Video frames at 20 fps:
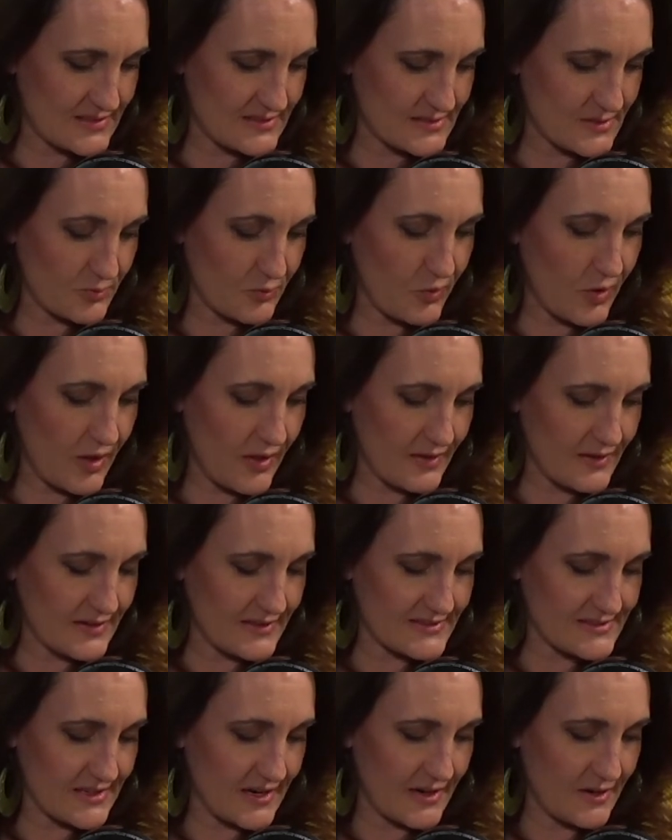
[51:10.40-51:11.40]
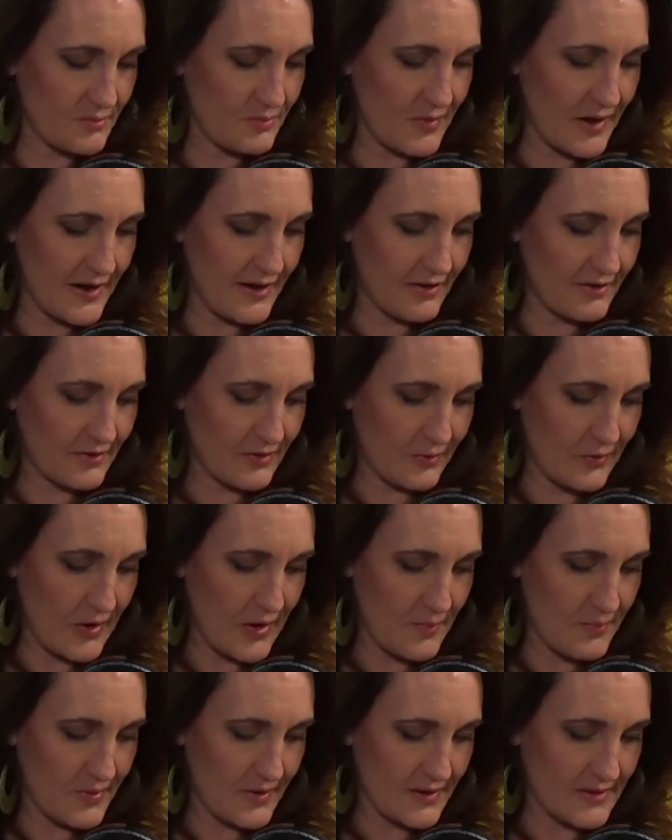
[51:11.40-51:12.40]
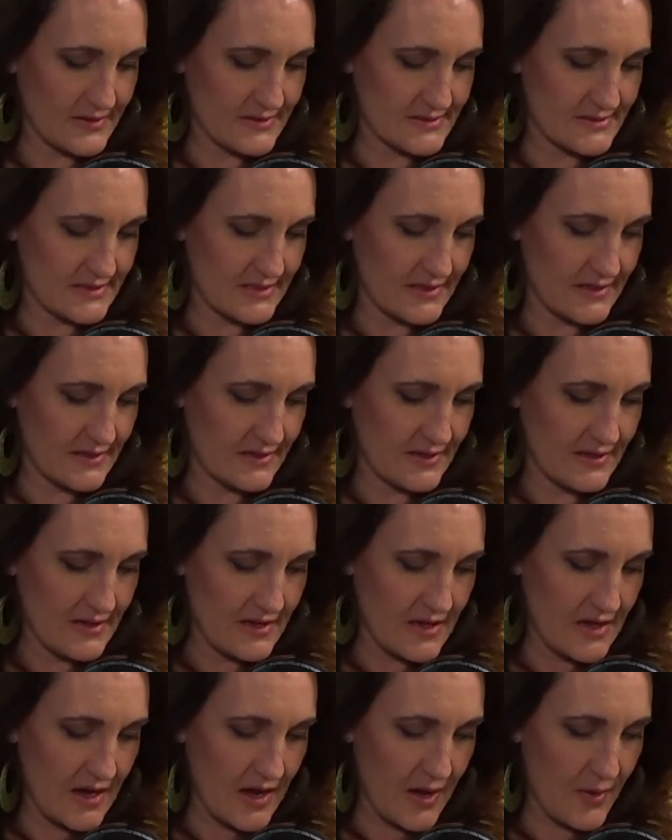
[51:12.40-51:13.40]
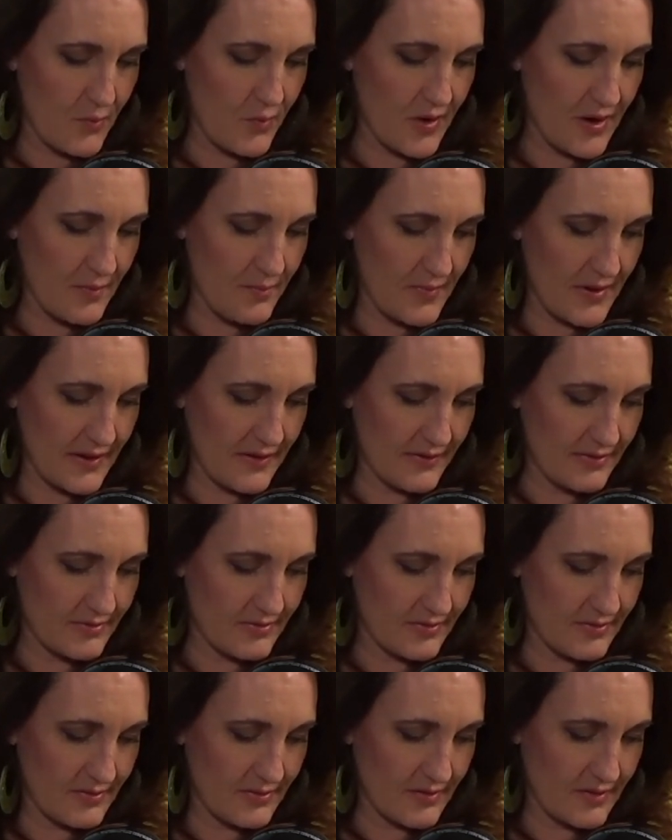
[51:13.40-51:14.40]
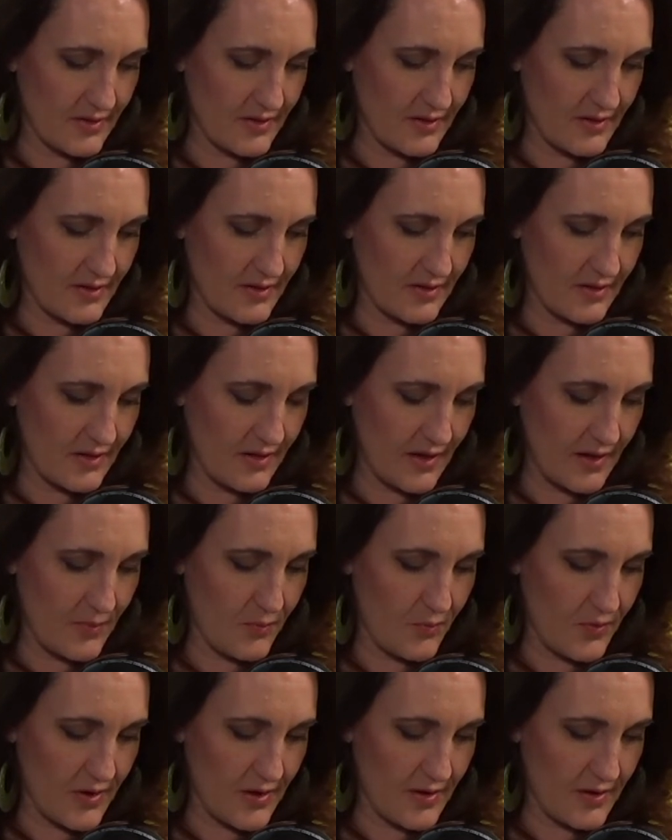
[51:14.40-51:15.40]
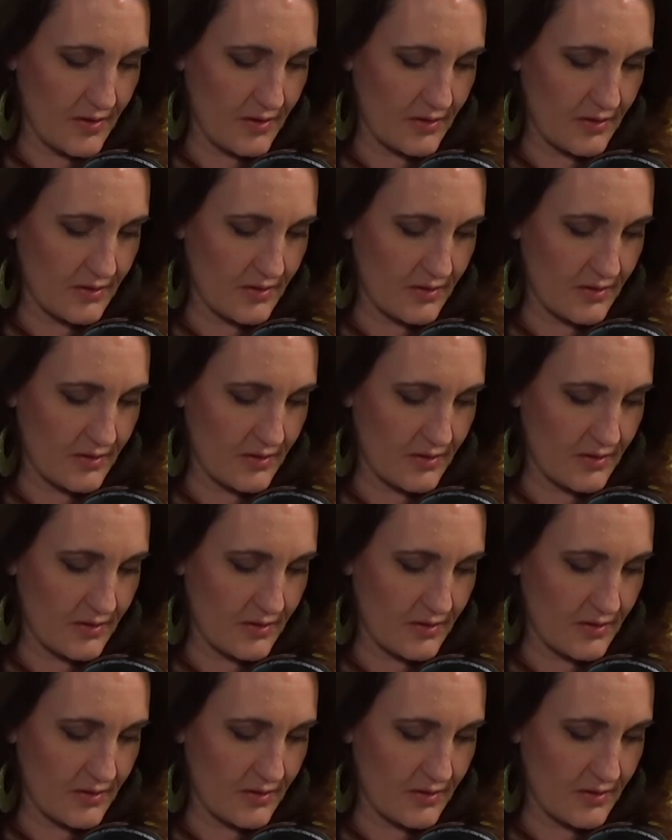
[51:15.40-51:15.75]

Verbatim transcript: some qualities I admire in grandpa is that I want my I want